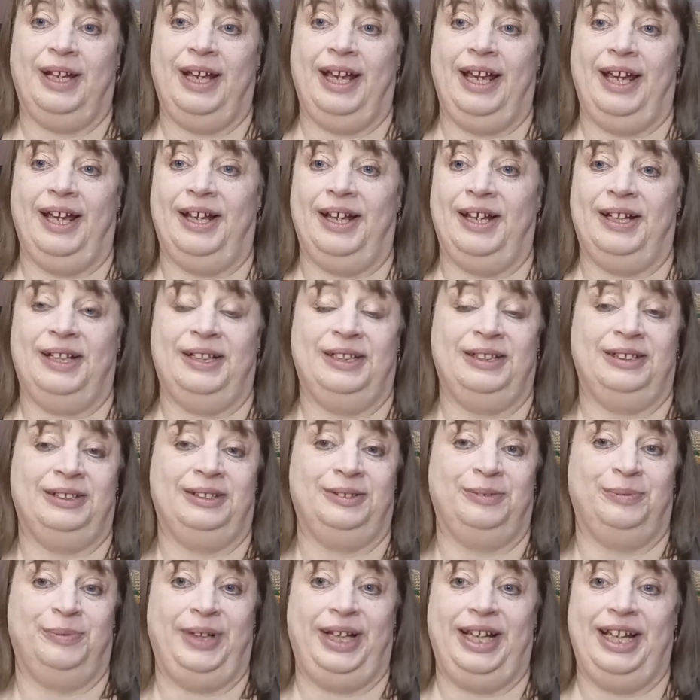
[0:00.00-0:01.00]

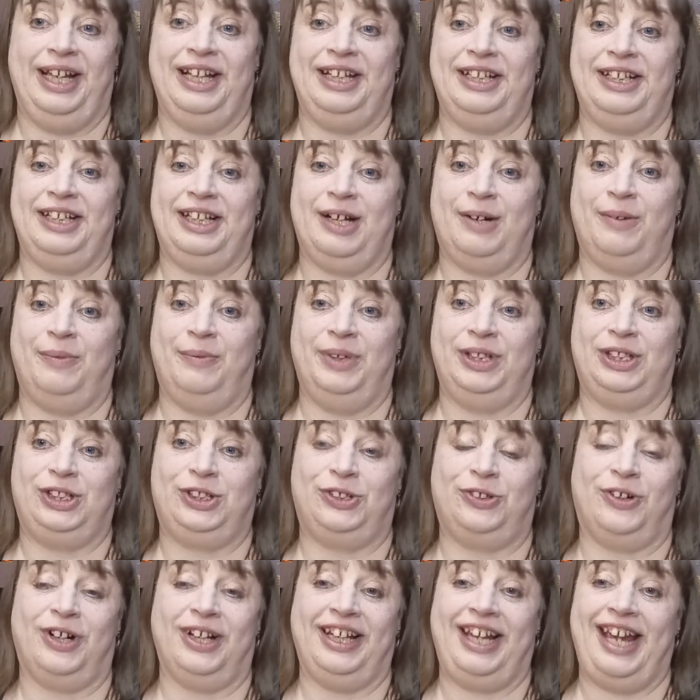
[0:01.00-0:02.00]
And we ended up with
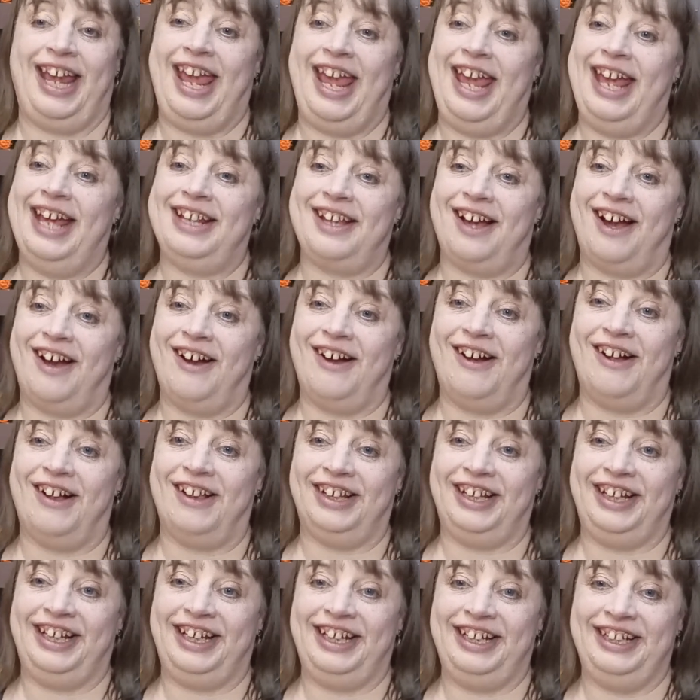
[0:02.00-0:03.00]
Chorley and
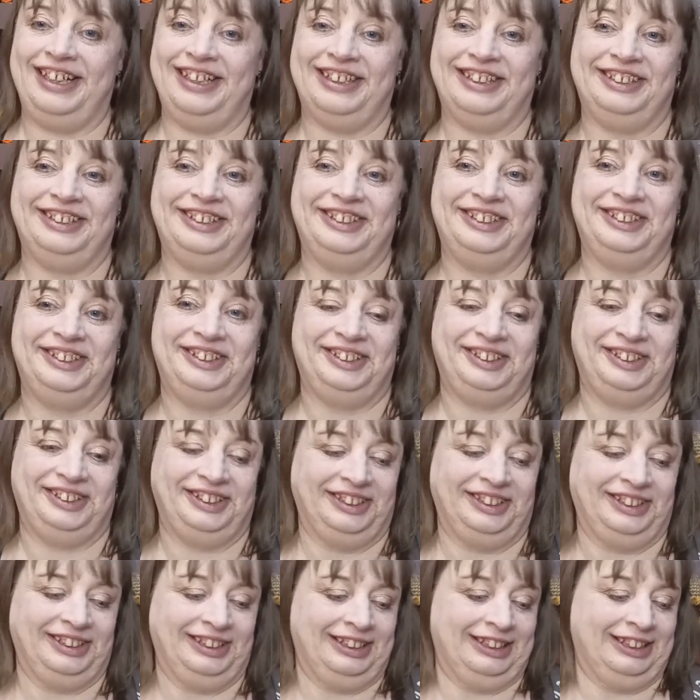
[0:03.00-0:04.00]
Ollie.
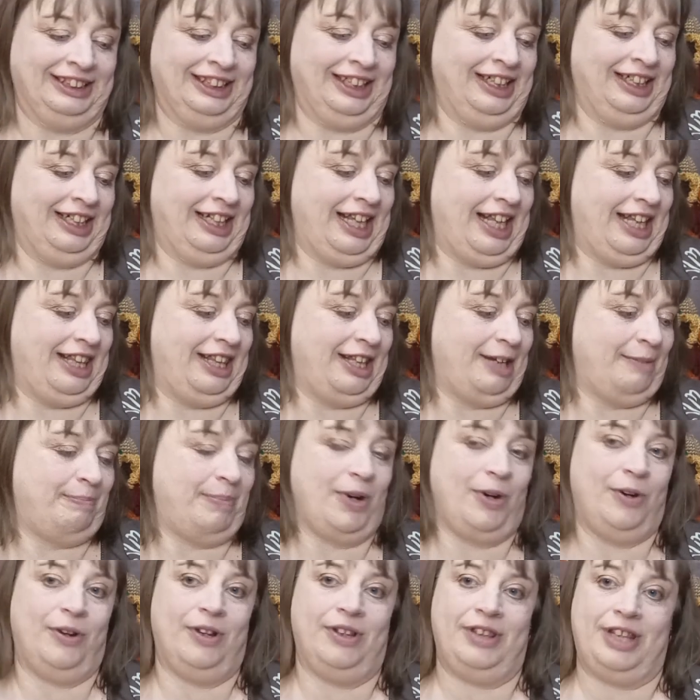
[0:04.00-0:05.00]
And
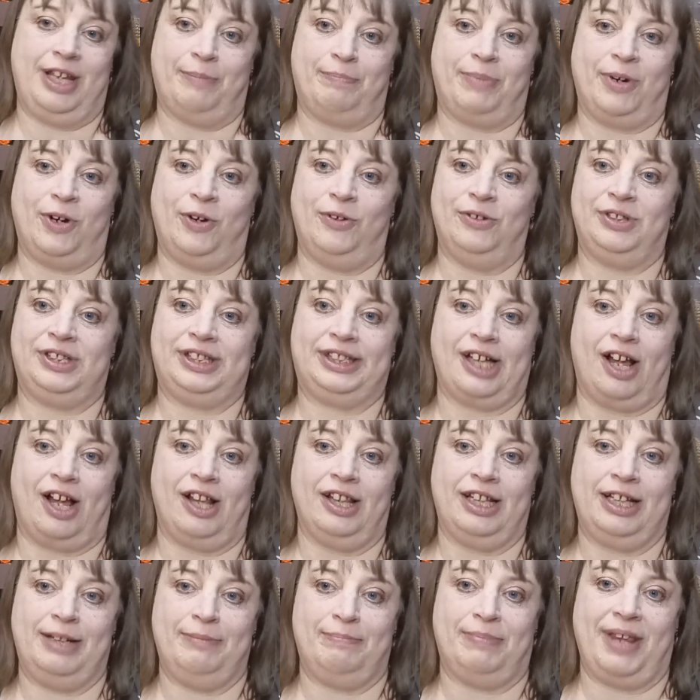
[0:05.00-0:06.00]
they're both
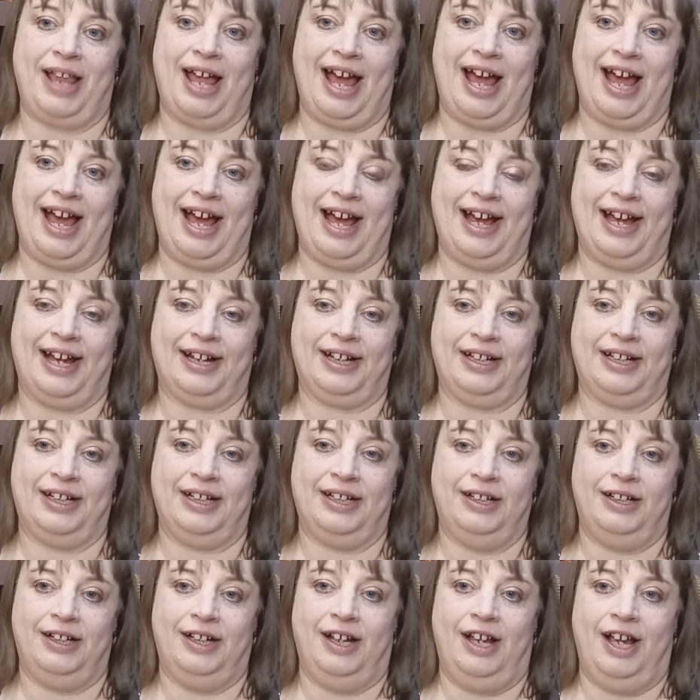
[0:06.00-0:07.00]
solid black.
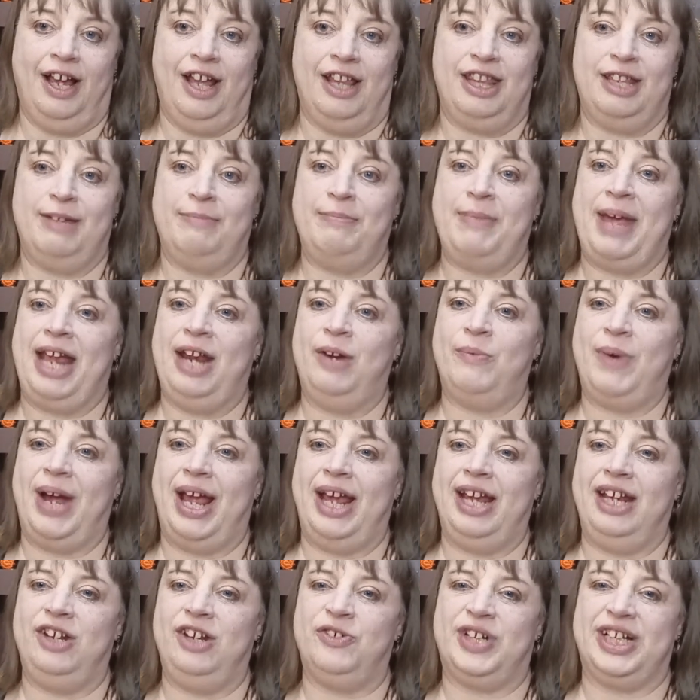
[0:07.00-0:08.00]
The main
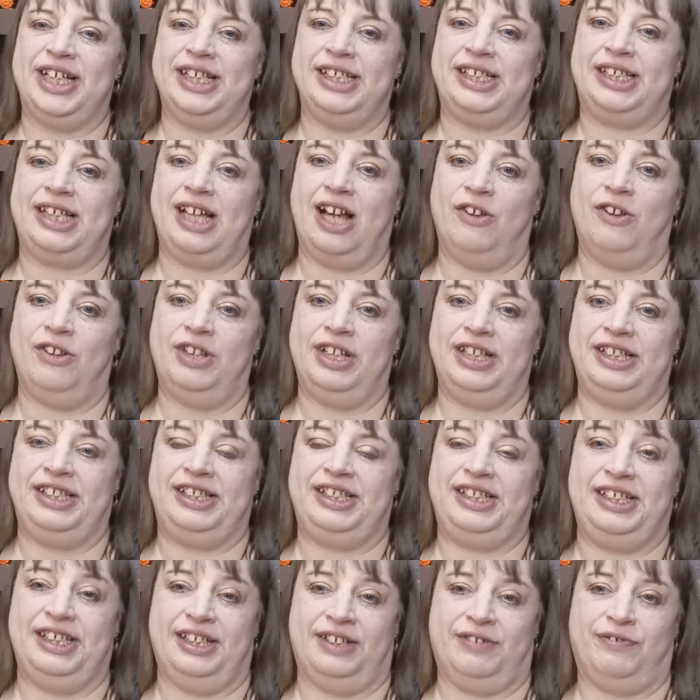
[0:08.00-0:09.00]
way you can tell the
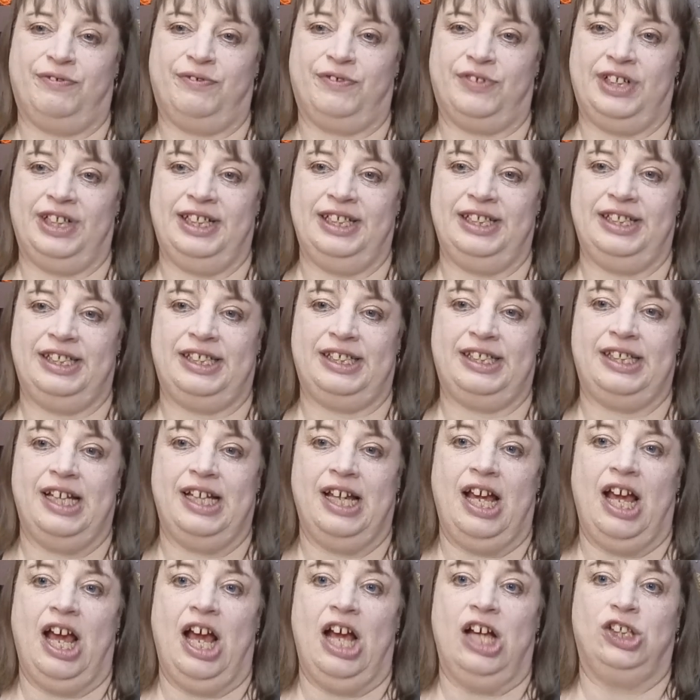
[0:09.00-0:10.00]
difference,
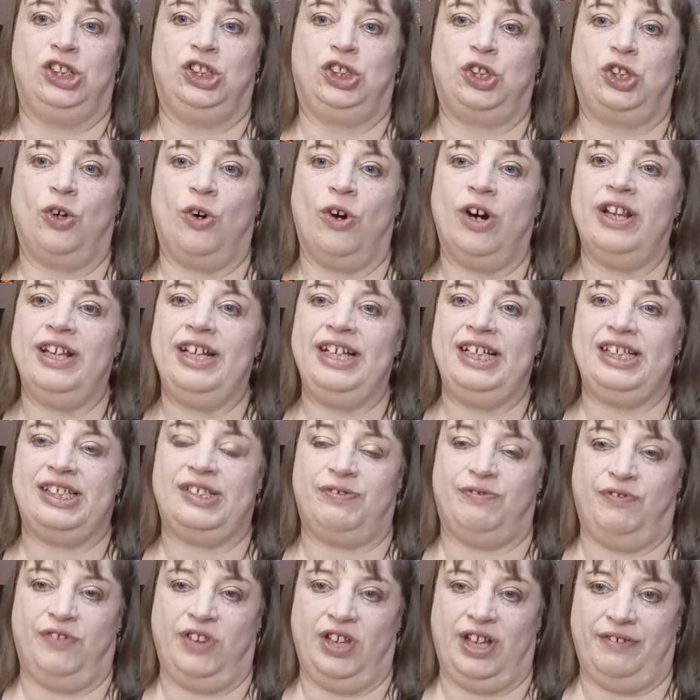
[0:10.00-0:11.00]

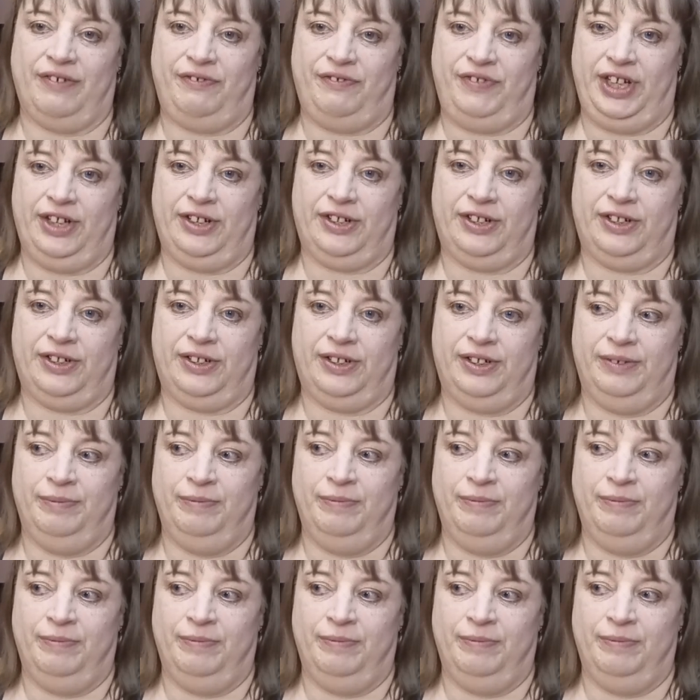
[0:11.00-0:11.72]
Chorley's fluffier.